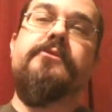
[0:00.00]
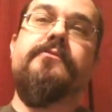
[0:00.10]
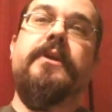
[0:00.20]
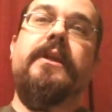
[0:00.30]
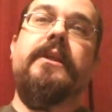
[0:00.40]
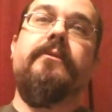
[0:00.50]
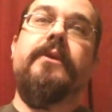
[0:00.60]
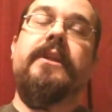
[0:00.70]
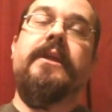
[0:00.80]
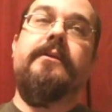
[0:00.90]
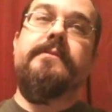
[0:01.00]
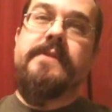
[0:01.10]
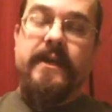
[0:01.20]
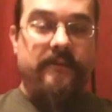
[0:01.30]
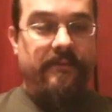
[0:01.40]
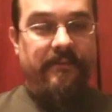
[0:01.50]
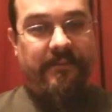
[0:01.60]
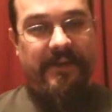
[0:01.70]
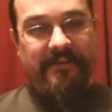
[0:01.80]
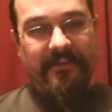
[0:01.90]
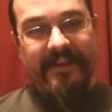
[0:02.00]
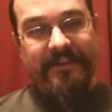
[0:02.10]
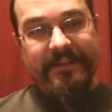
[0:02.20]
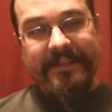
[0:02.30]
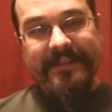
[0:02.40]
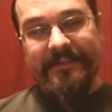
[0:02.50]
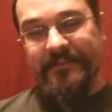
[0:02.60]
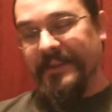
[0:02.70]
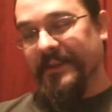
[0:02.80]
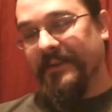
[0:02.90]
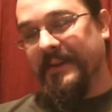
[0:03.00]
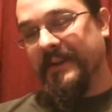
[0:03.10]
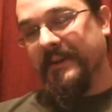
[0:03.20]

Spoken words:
was really, really upset whenever I deleted that video,